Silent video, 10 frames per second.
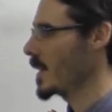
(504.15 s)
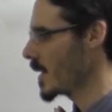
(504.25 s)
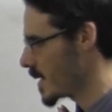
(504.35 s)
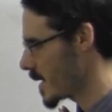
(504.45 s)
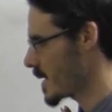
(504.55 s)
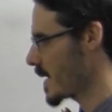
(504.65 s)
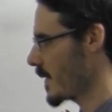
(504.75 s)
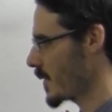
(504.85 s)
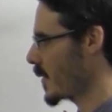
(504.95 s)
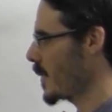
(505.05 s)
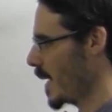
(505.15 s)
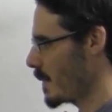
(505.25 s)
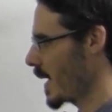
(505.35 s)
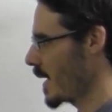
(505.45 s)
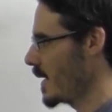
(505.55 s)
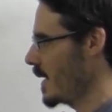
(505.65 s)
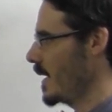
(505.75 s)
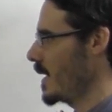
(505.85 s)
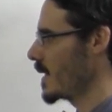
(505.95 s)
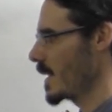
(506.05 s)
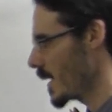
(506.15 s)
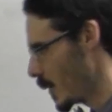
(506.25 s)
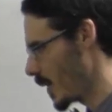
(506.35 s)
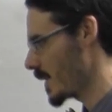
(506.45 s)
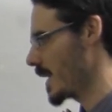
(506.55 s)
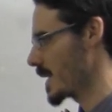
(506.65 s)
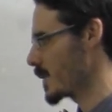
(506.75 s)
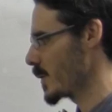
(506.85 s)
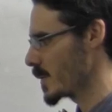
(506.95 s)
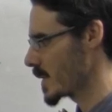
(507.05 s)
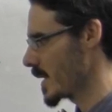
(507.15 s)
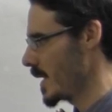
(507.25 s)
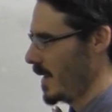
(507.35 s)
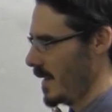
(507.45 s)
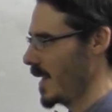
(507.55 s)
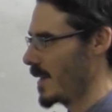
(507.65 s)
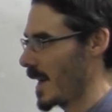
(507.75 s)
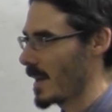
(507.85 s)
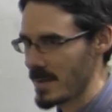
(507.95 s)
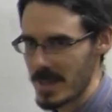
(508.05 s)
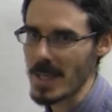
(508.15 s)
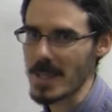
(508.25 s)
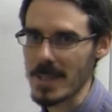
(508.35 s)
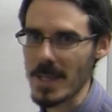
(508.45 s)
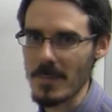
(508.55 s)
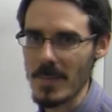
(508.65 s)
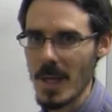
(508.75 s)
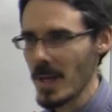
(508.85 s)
You just have to remember they're not decimals, they're out of 60.